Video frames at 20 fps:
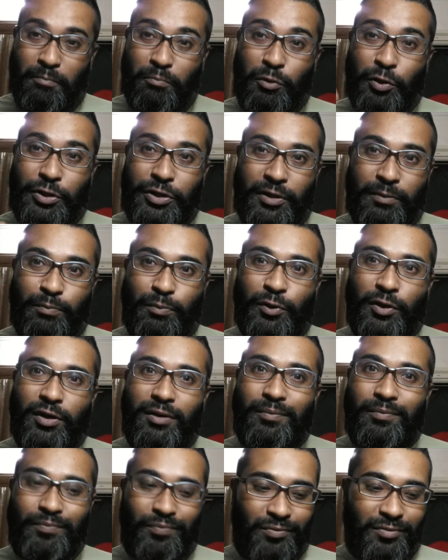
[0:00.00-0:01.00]
Boucheron Pour
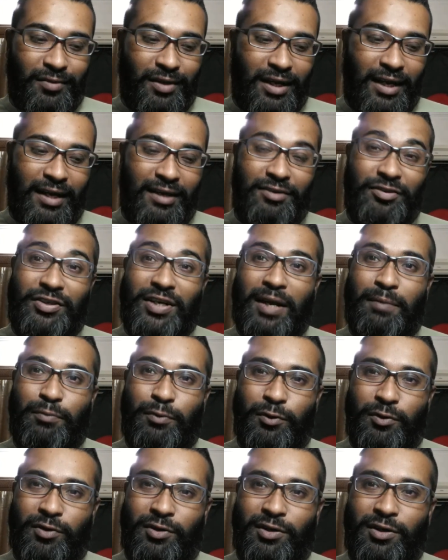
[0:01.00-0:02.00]
Homme and
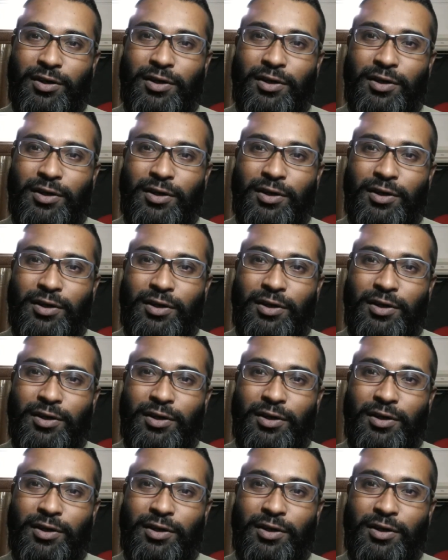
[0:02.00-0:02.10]
Jaipur.